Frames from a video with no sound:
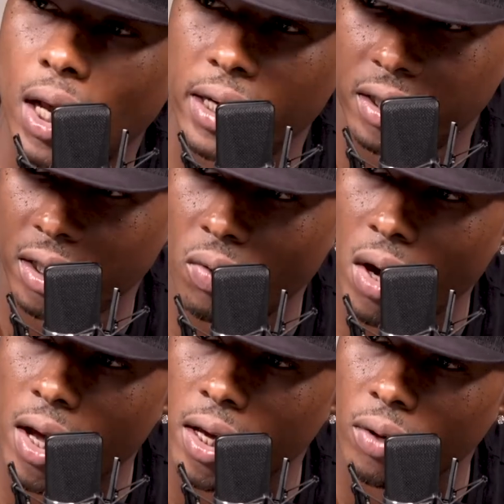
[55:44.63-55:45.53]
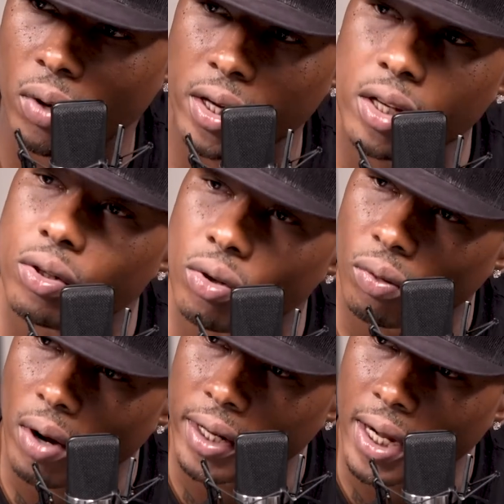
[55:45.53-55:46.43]
like D-Wade, what he
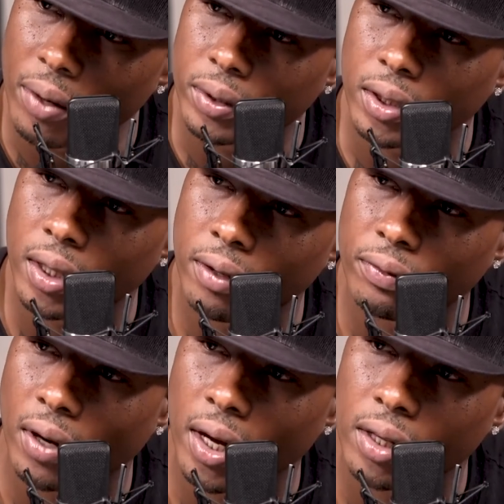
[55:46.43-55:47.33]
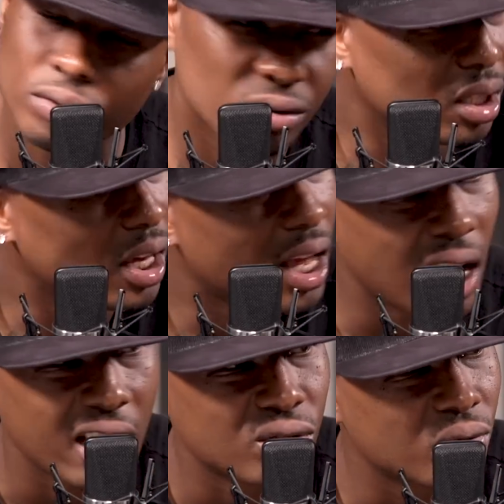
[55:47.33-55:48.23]
doing right now with the invite. You see, he had
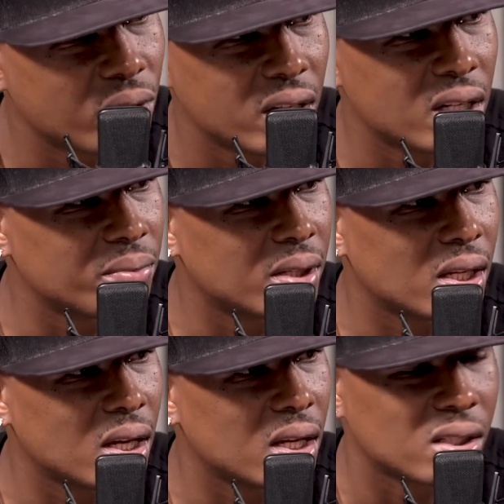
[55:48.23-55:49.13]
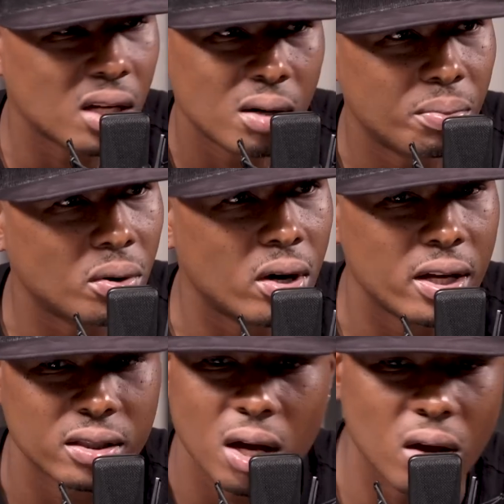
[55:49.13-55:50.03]
like that's 20 dope. Of them kids, young
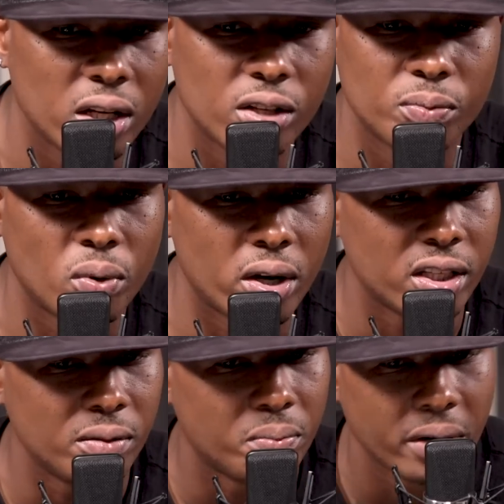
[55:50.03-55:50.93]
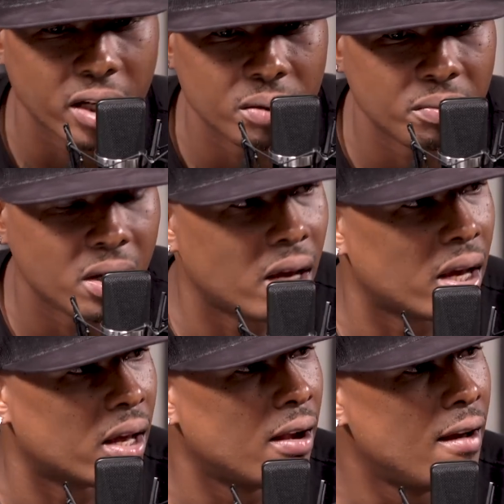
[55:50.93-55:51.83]
boys, all of these boys. He bringing them
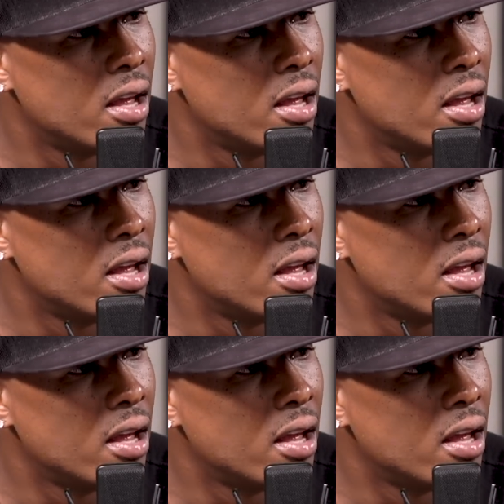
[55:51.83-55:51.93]
in